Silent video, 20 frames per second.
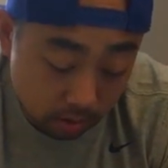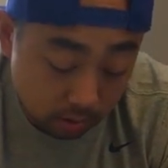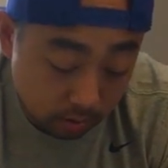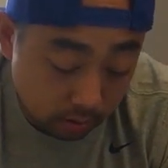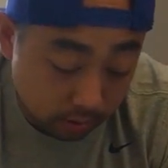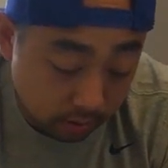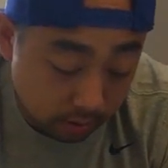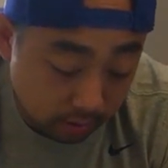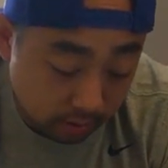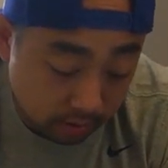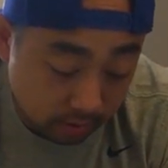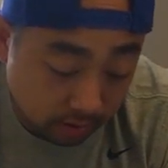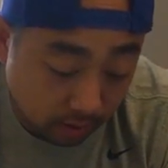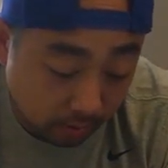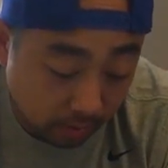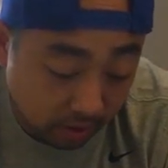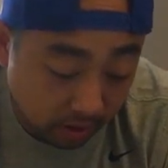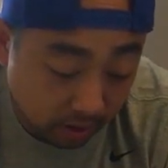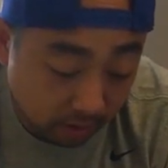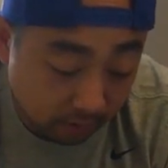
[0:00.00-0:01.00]
So this is a
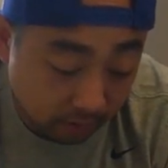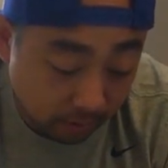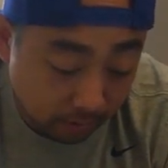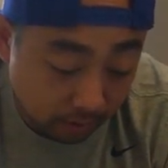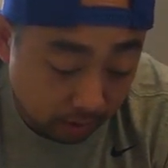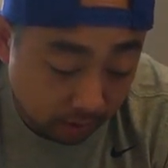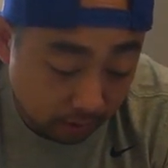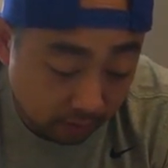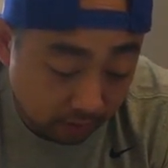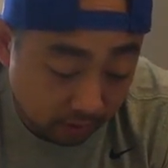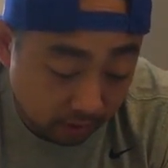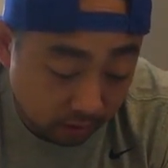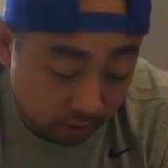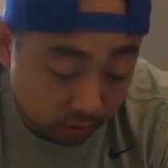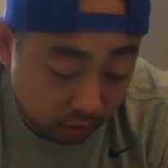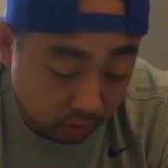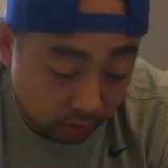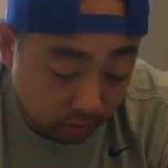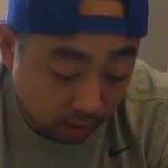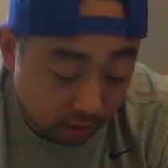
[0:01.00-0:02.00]
pin of, I believe, uh,
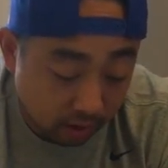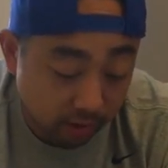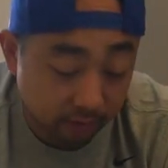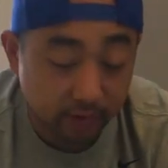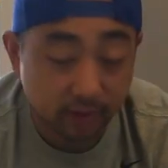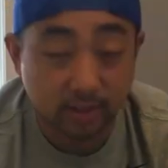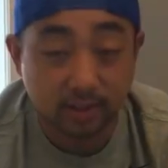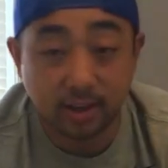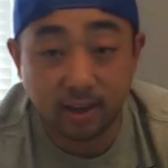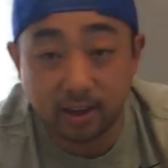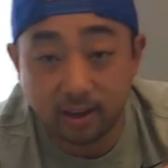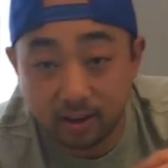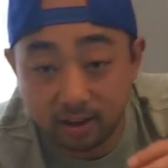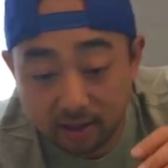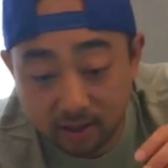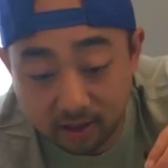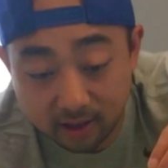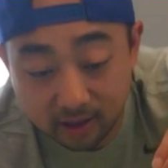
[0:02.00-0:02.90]
Shaun of the Dead.